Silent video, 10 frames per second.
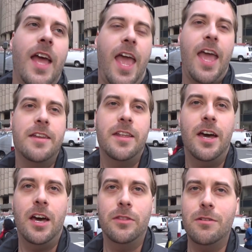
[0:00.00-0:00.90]
And
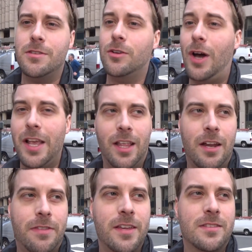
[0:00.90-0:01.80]
uh, there's a quite a lot
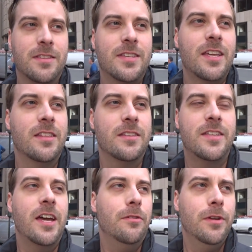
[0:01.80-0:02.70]
of things to see in this
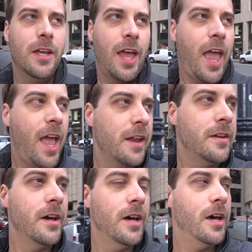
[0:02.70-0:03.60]
town
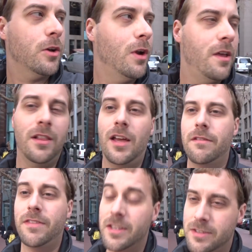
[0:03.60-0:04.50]
and uh, quite a lot
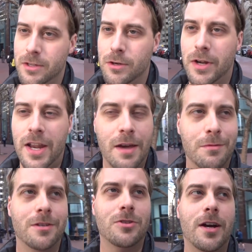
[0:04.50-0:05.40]
of things to do. And I'm
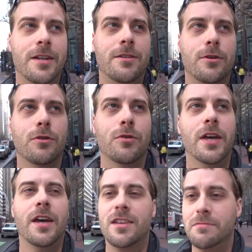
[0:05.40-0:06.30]
going to try to do
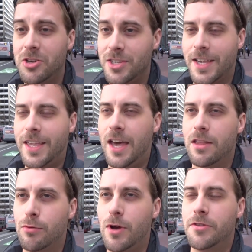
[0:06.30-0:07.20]
as much as I
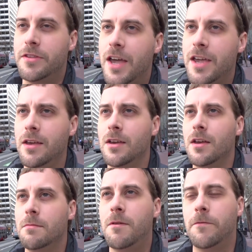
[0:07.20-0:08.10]
can throughout the day
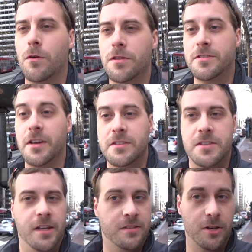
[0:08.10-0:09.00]
before the sun
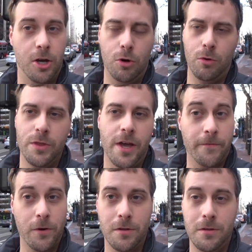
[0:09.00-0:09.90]
sets. So without
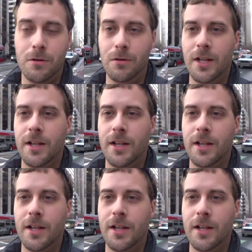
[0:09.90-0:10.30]
further ado,